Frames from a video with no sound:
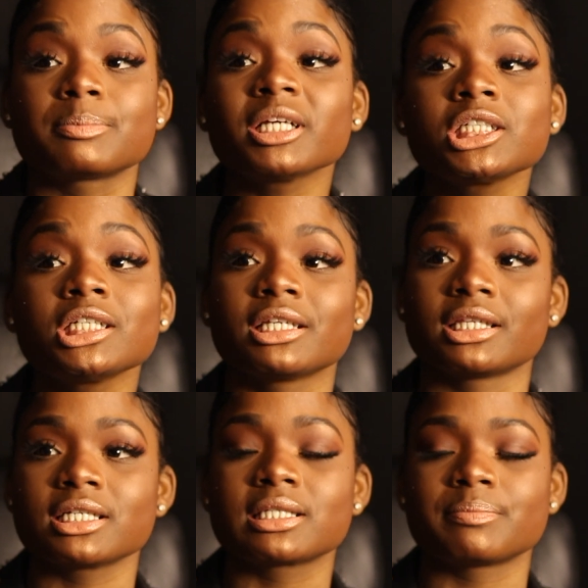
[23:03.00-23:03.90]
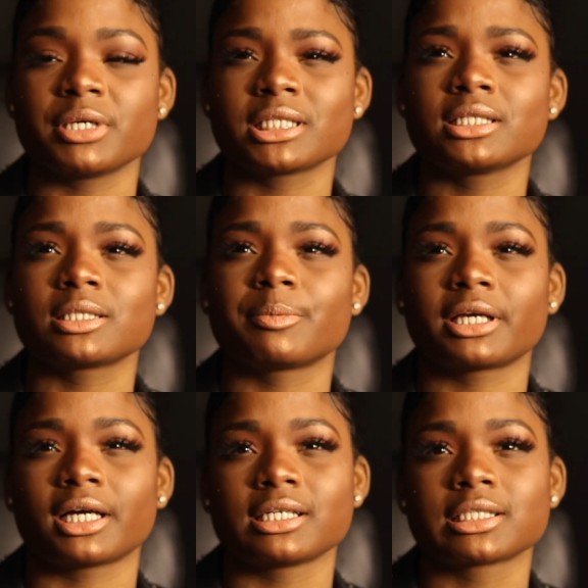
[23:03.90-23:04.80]
especially in this business,
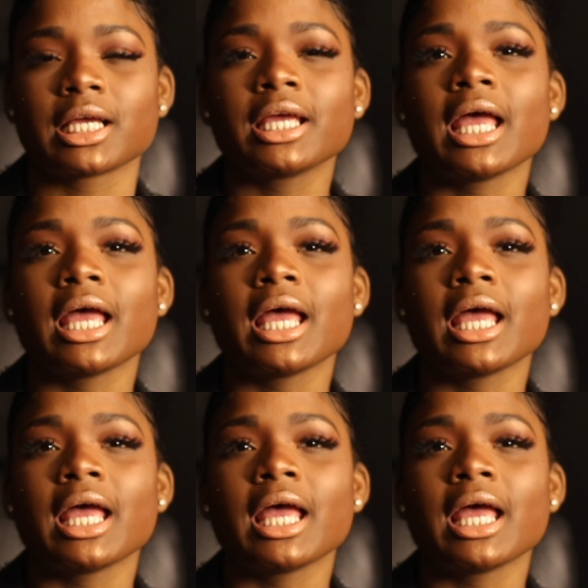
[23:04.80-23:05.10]
because